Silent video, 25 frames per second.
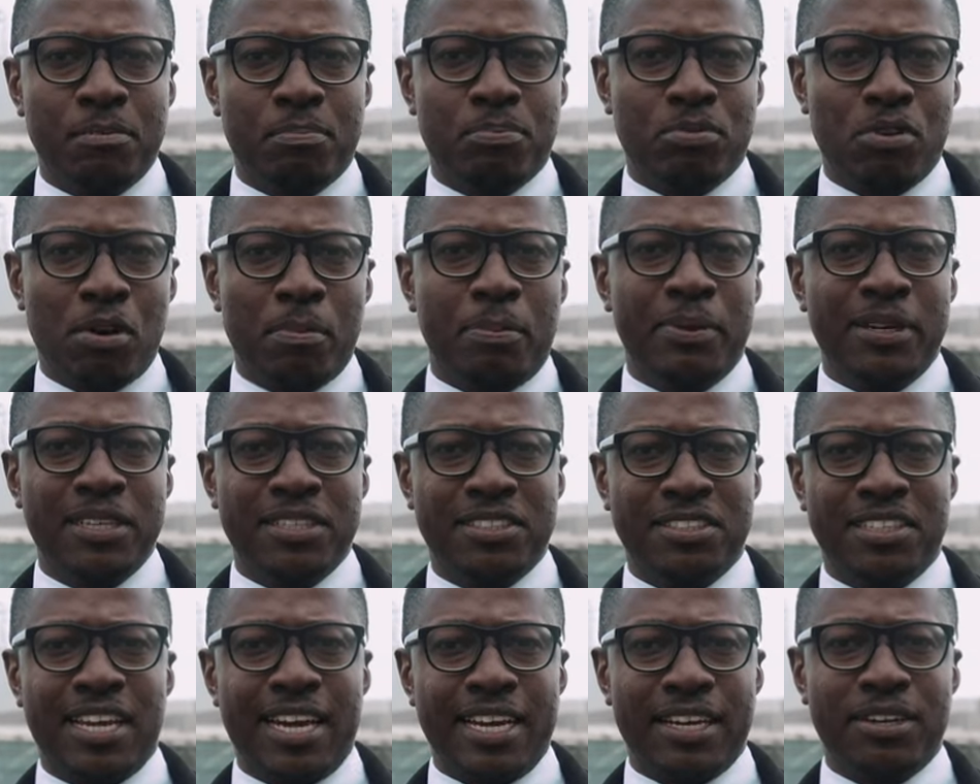property
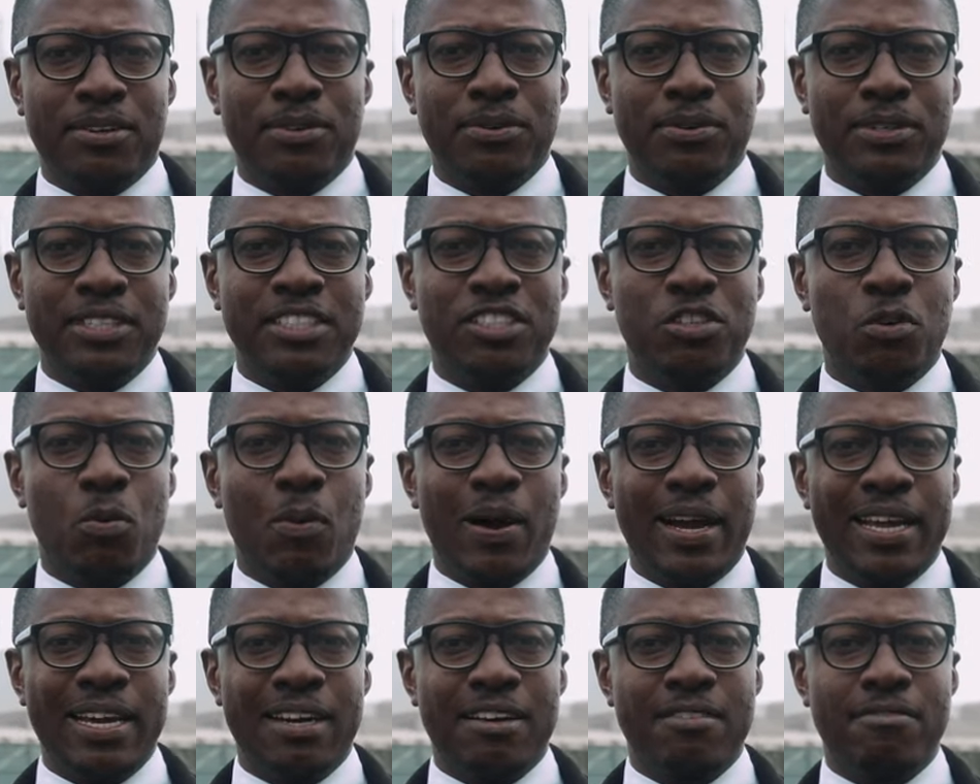cycle is
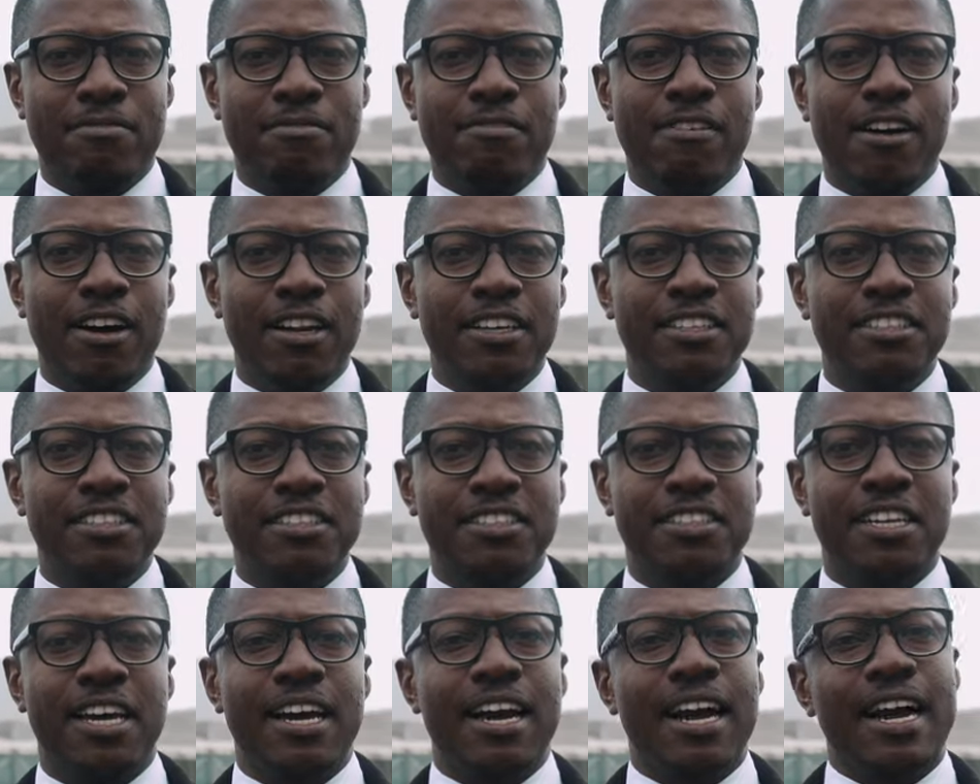quite
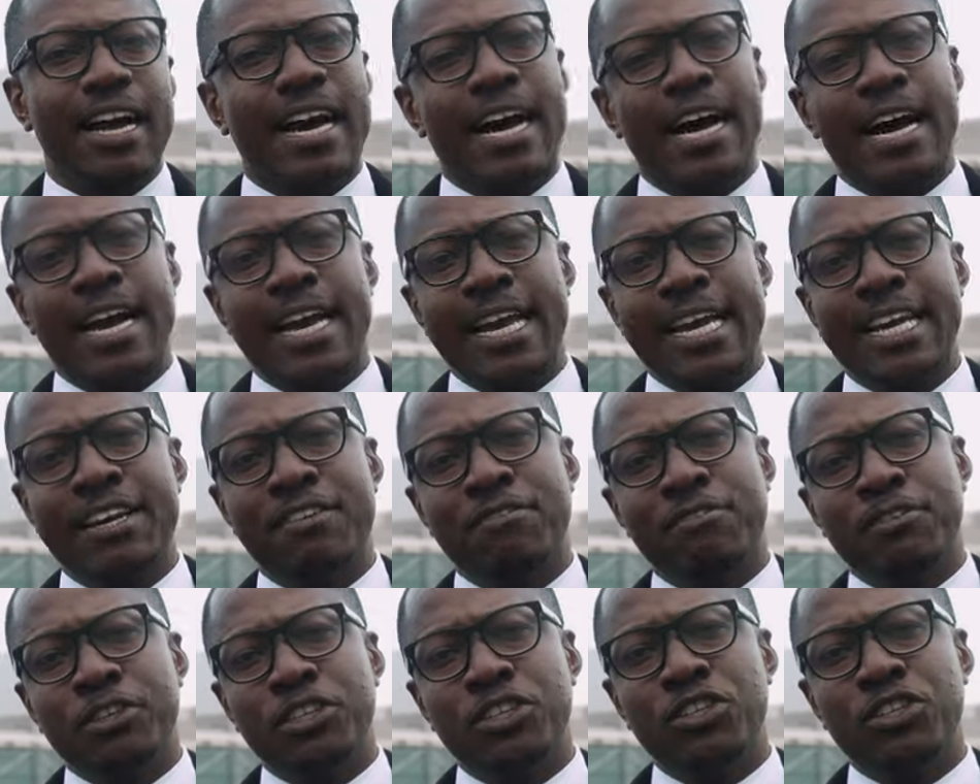advanced uh, and for